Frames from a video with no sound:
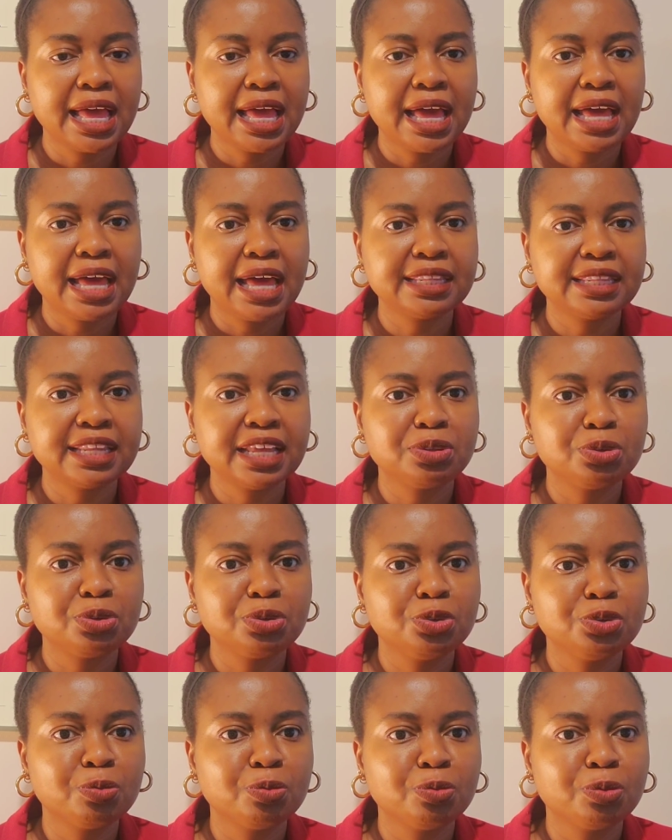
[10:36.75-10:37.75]
And
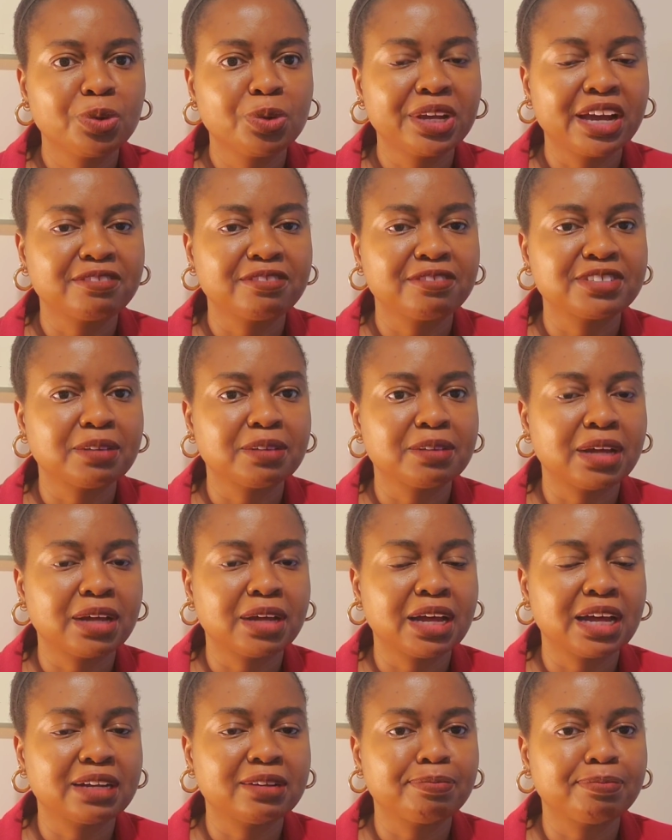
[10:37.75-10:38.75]
then we have some
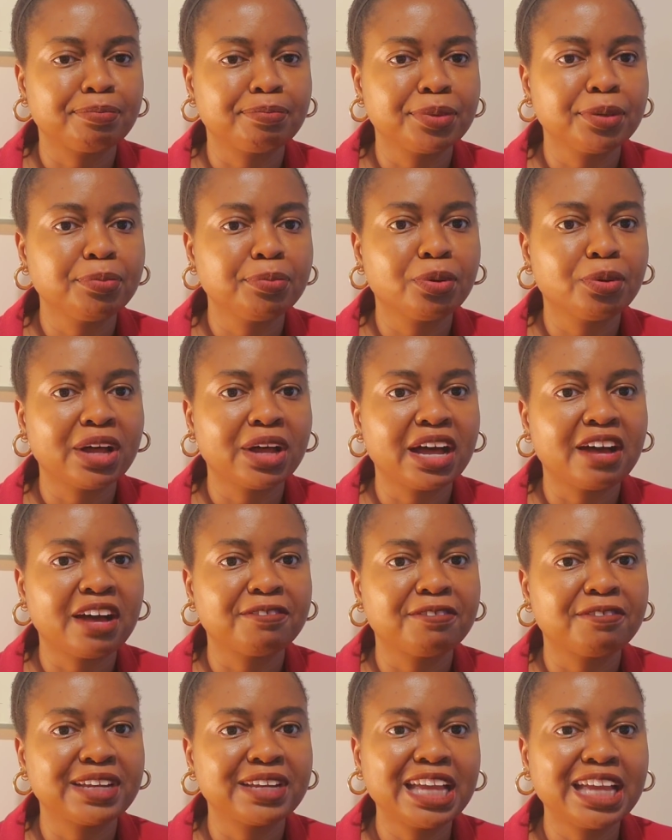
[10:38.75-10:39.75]
other people
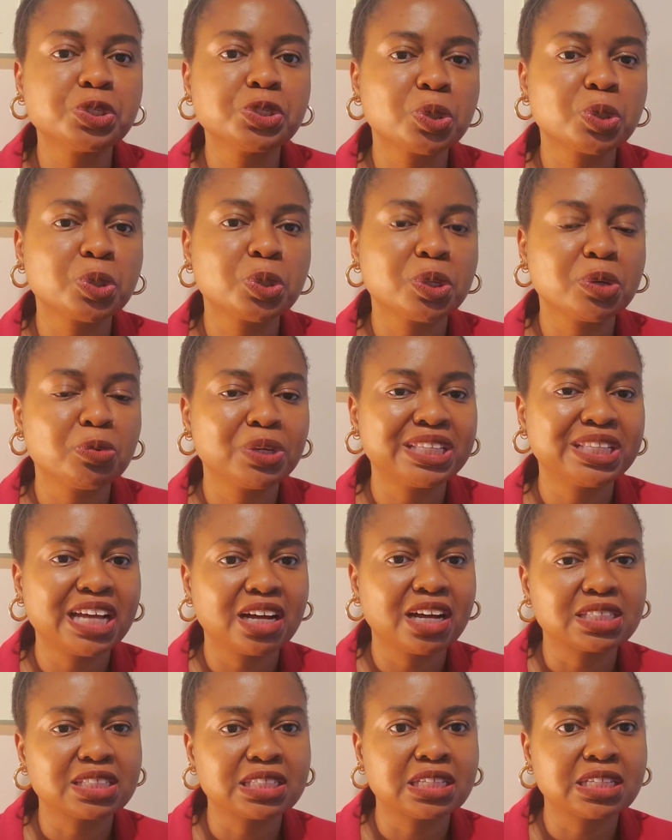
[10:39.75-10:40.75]
have entry
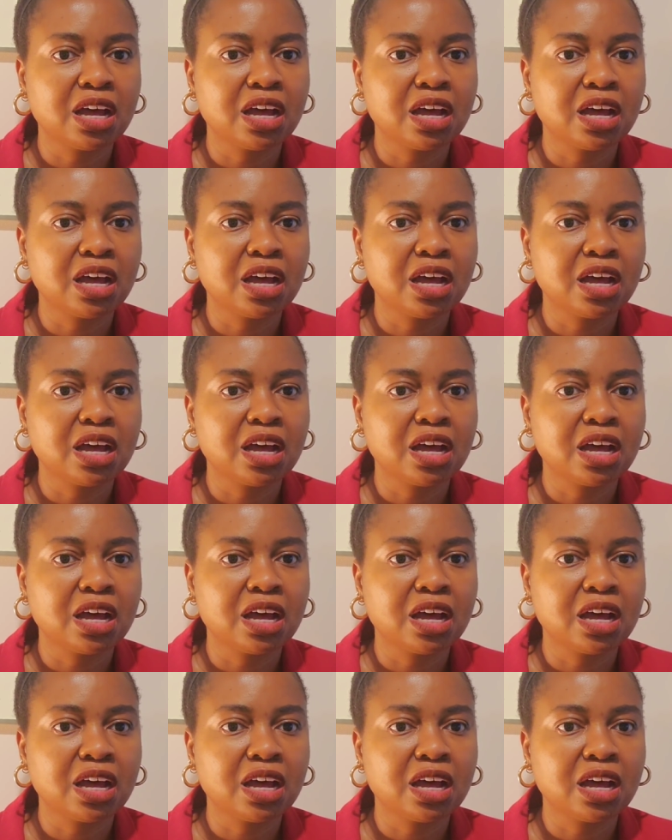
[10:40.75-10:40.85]
without